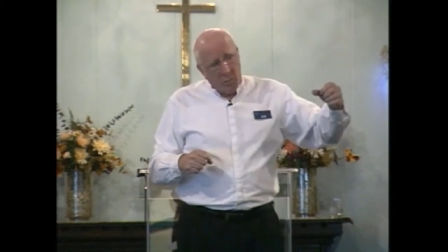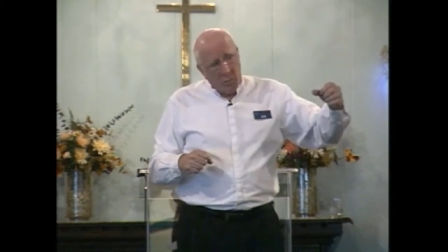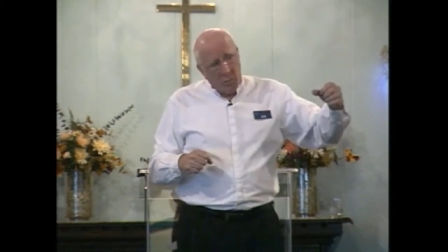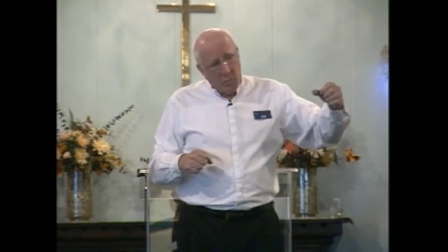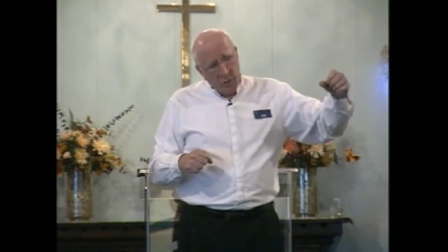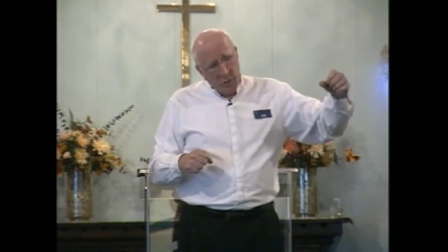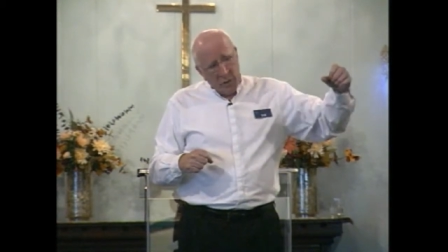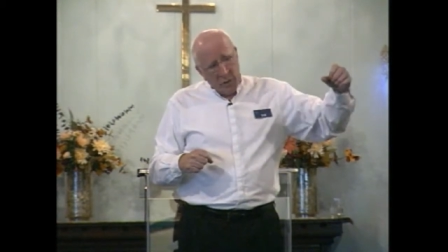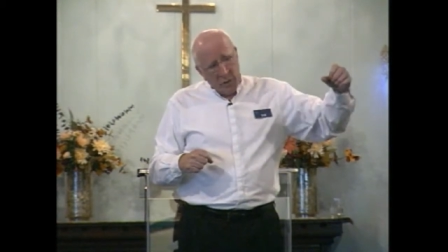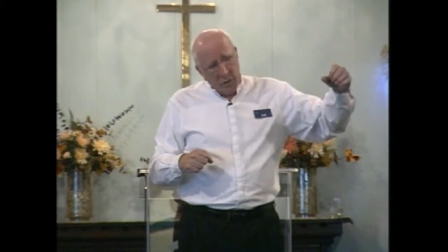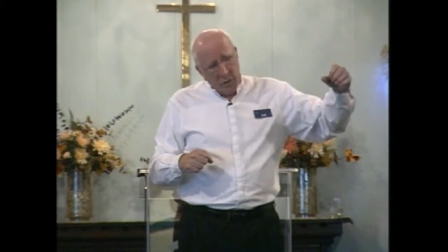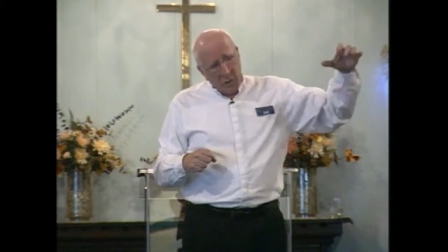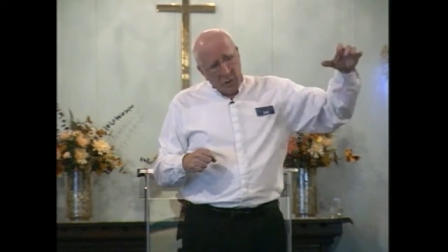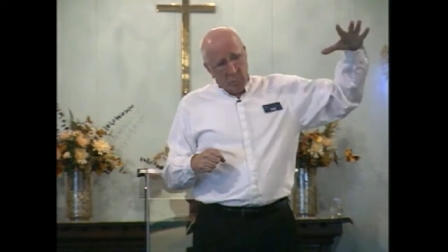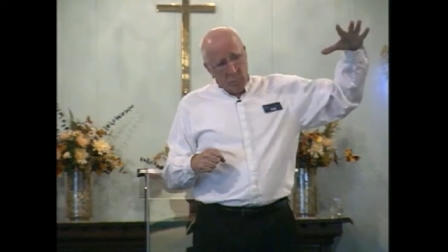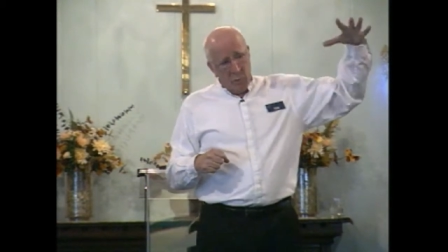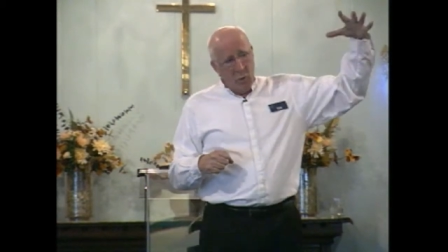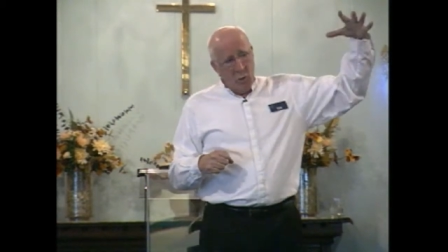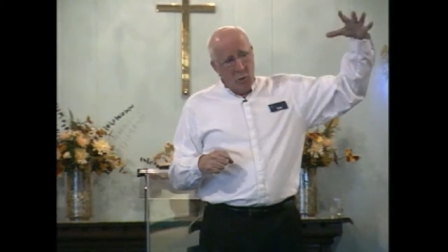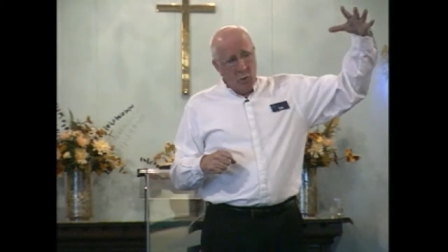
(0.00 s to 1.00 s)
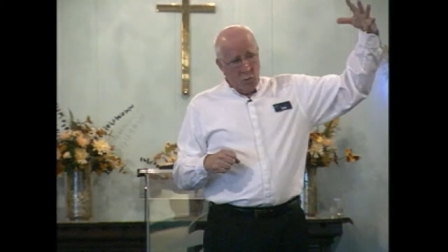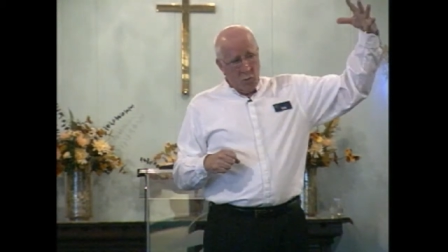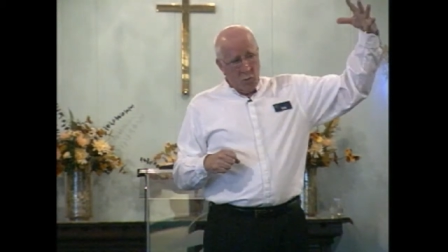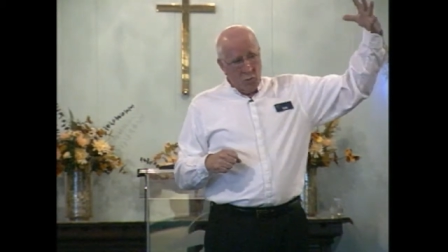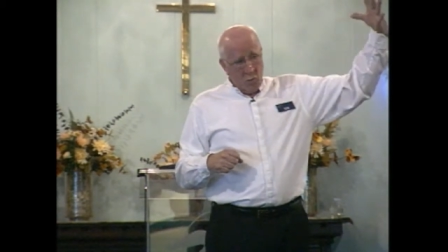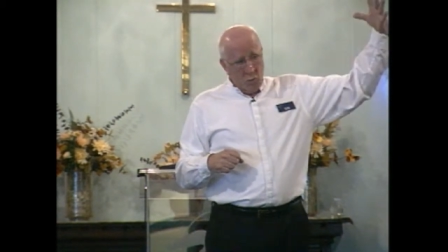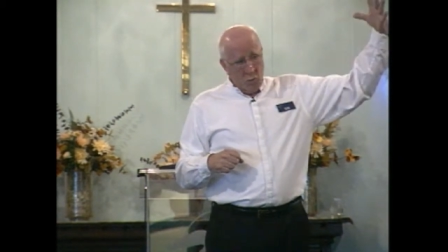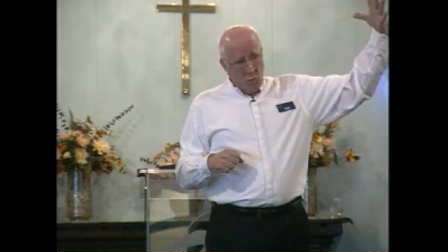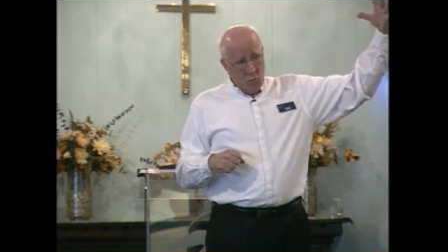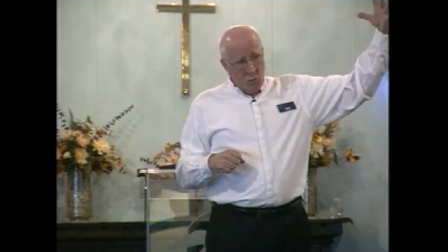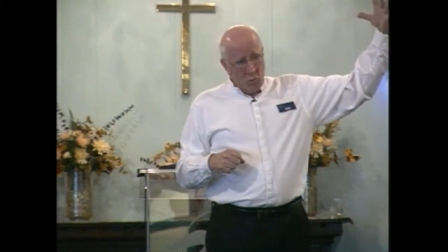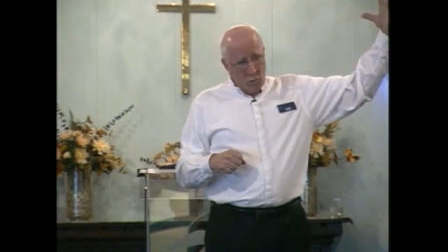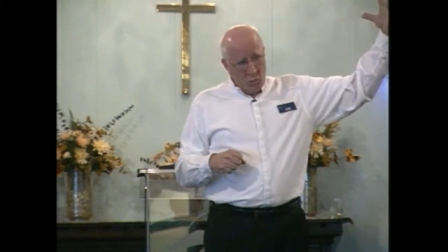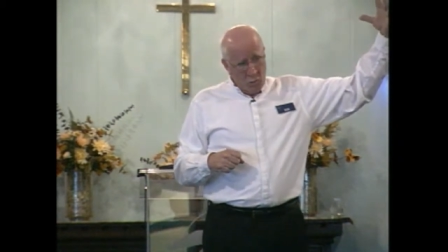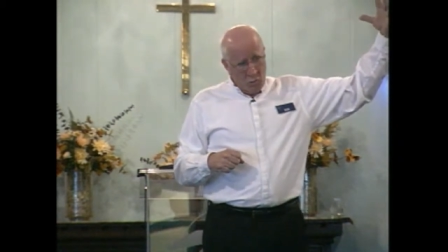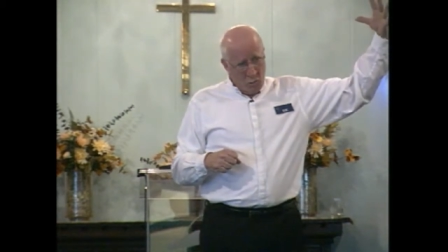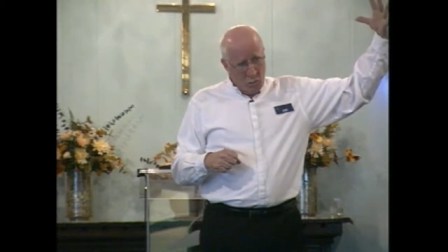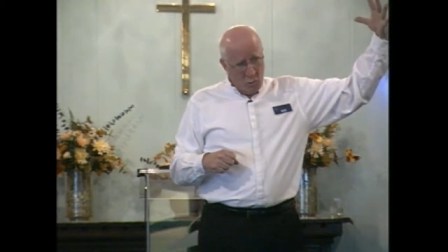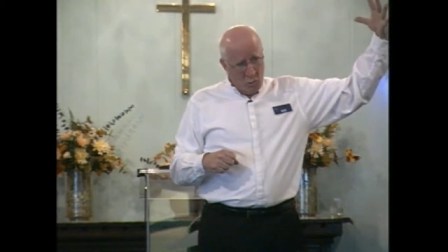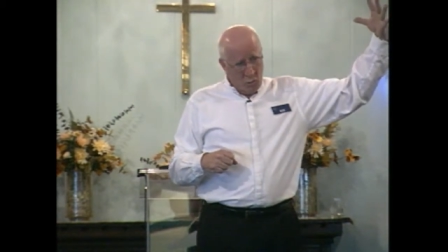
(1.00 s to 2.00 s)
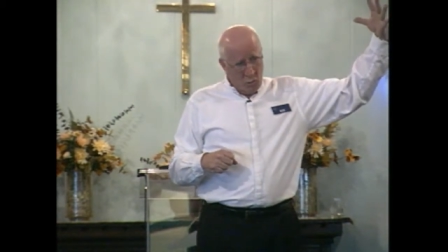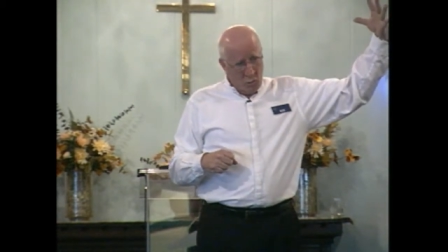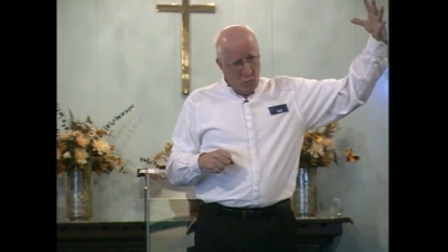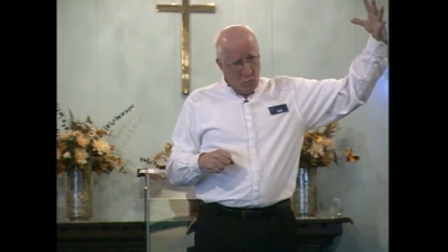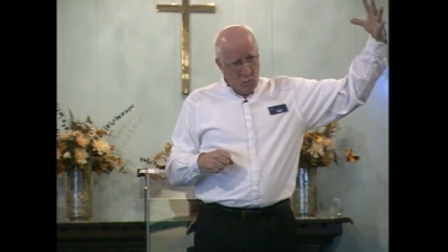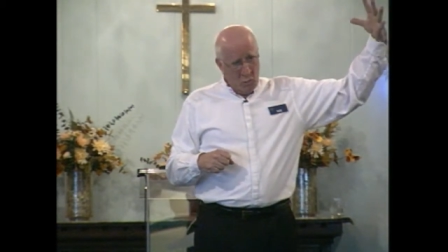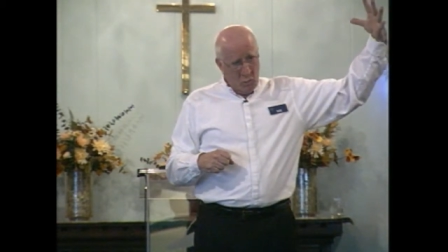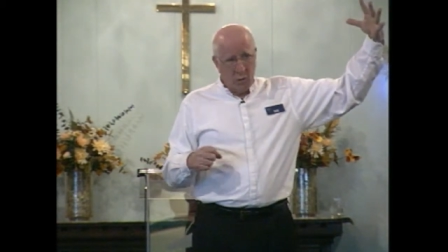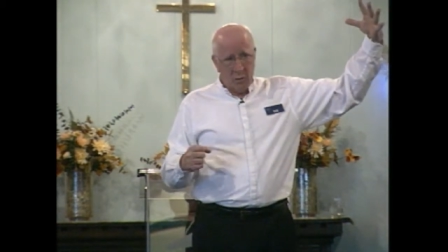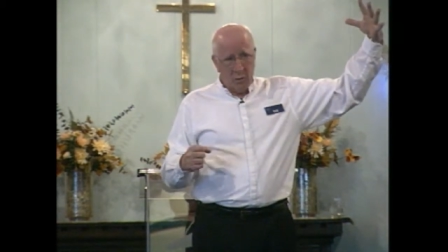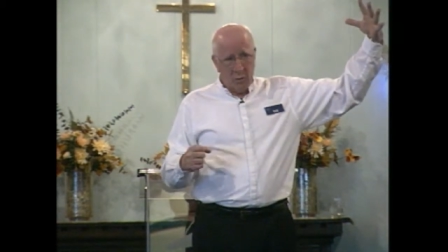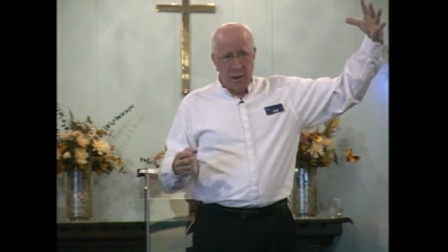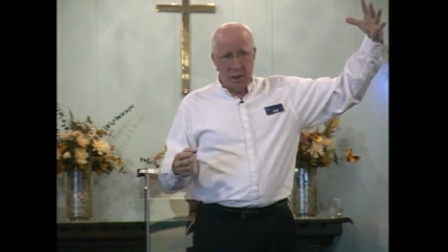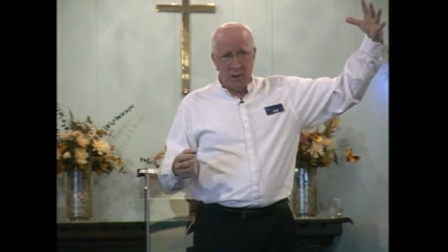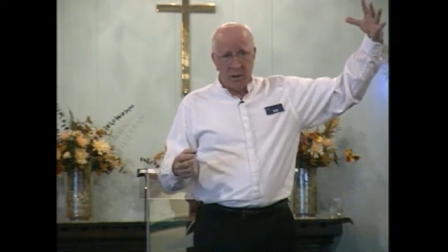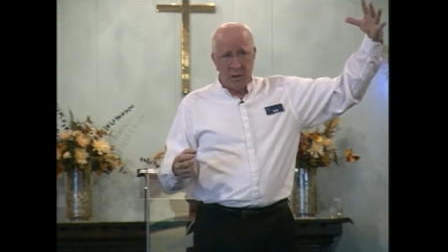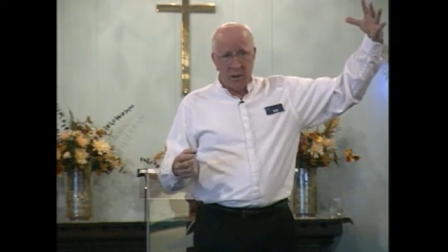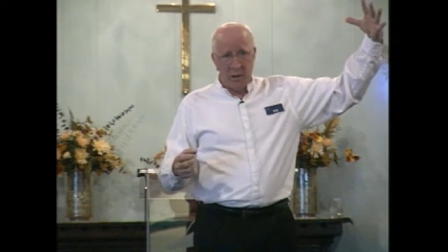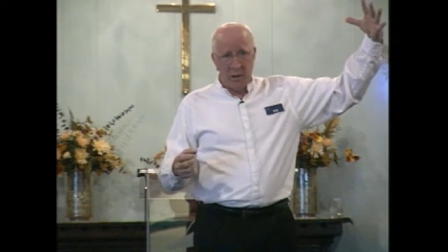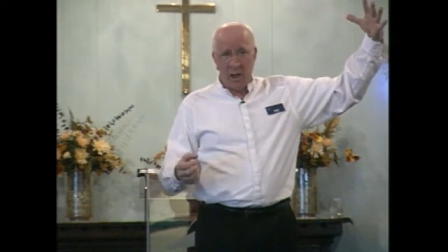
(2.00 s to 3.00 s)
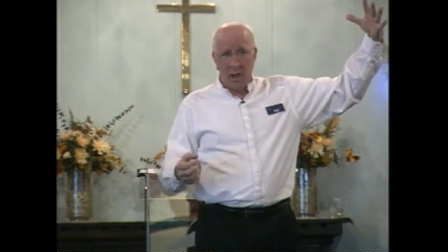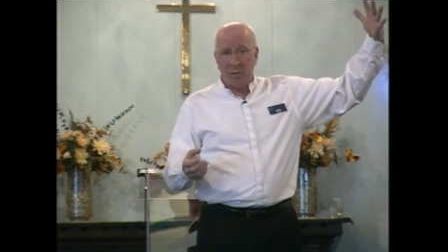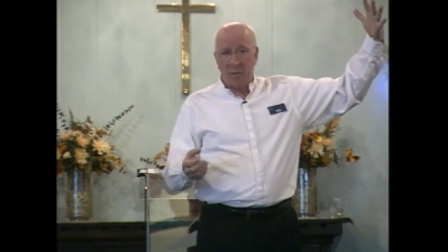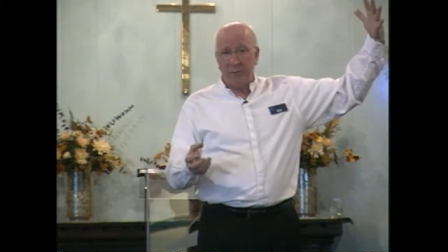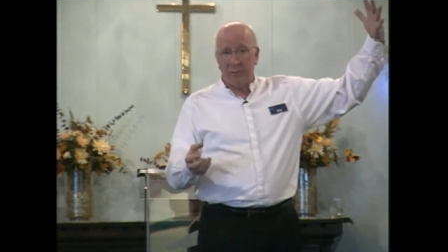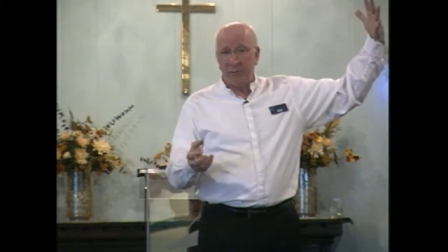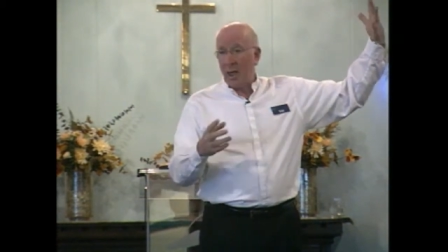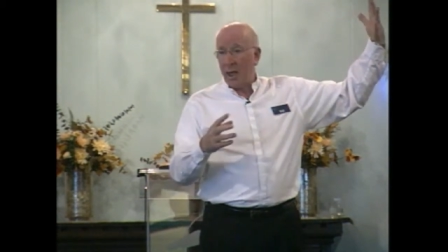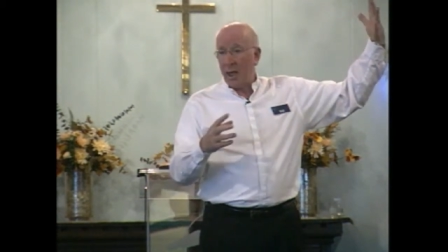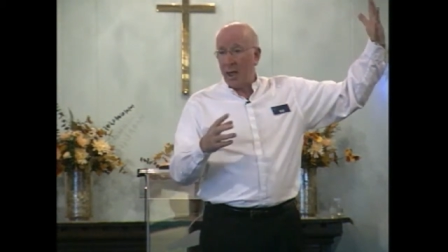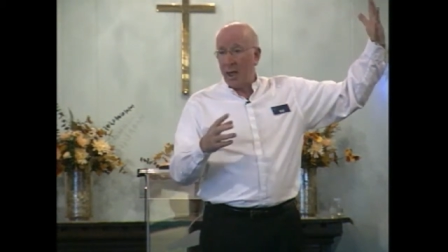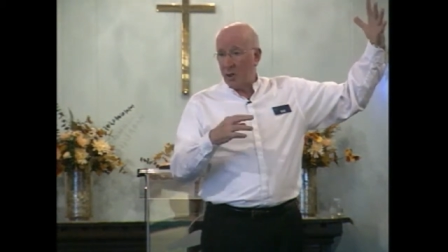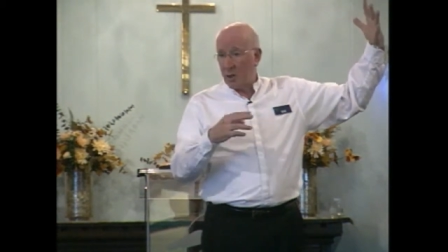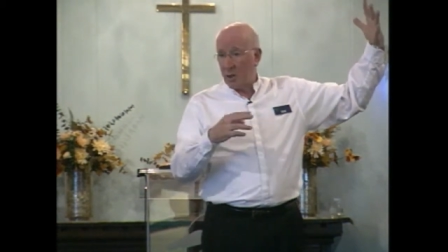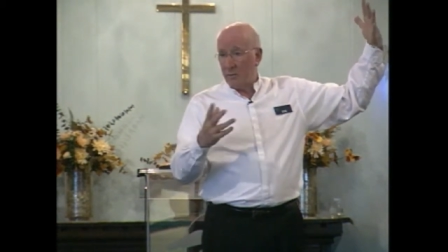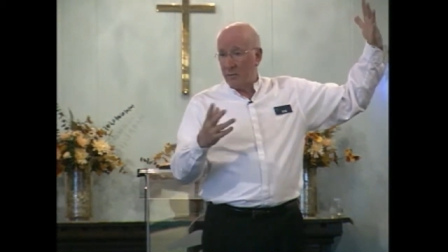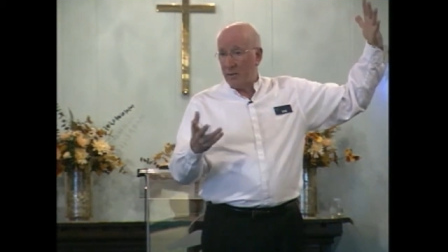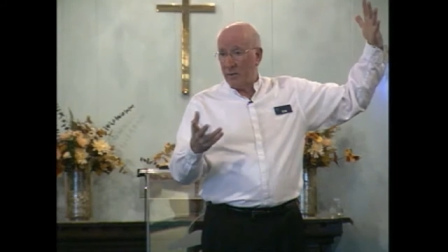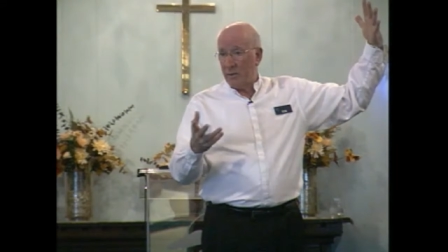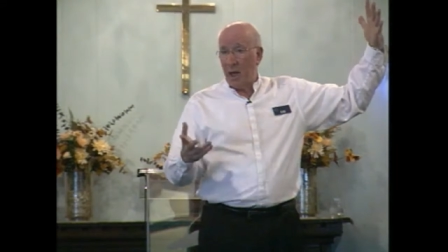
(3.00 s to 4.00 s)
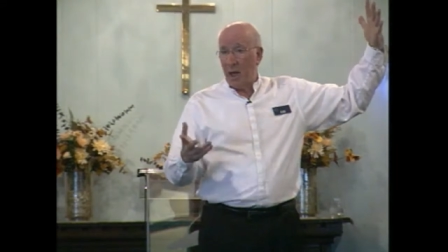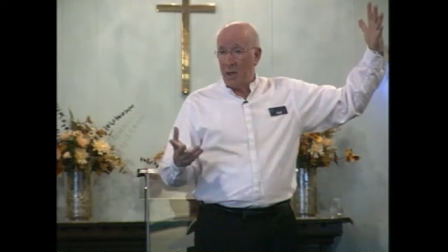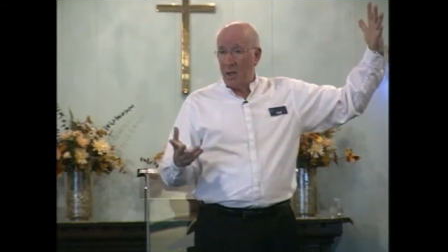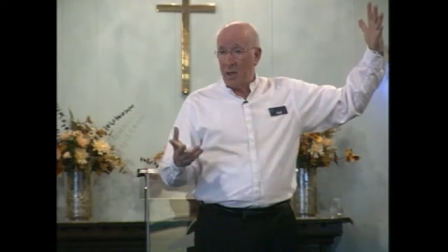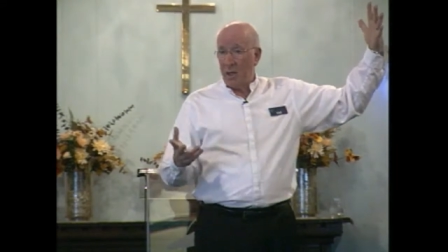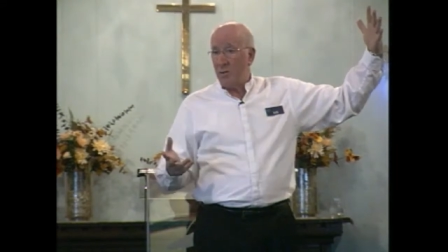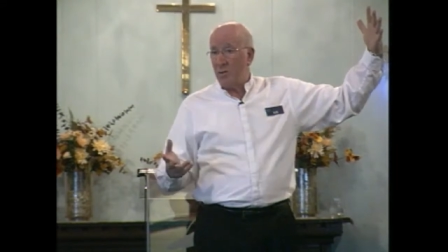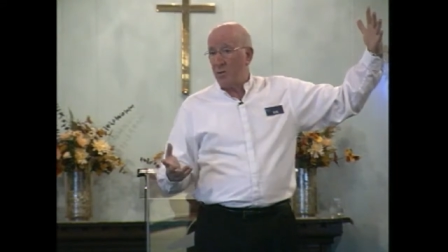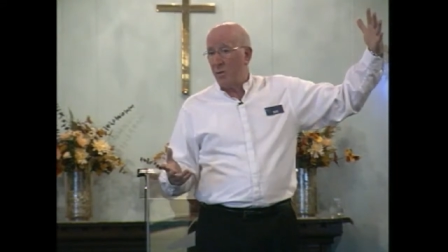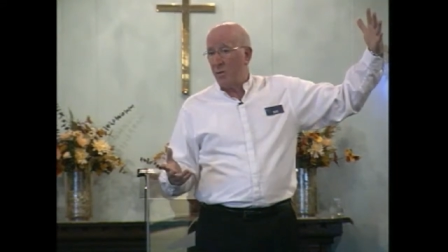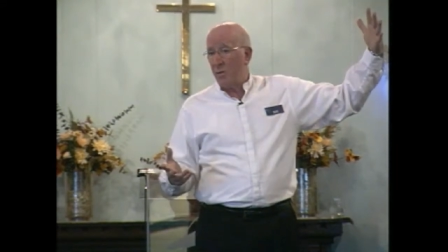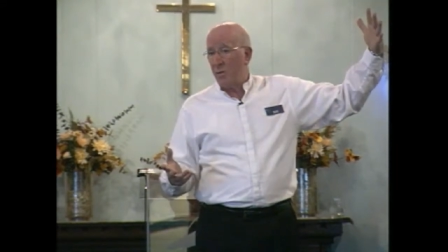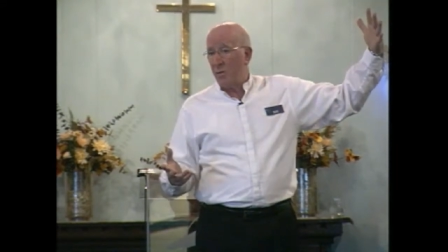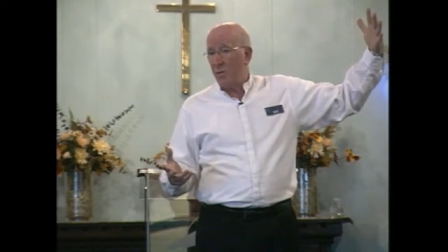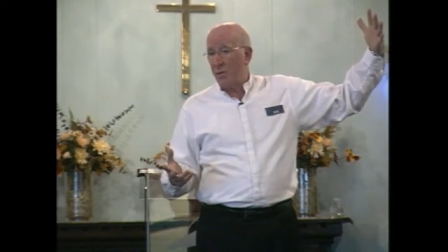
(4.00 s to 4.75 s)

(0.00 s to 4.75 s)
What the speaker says: when we look at our moon, we know that it's a reflection of light, yes?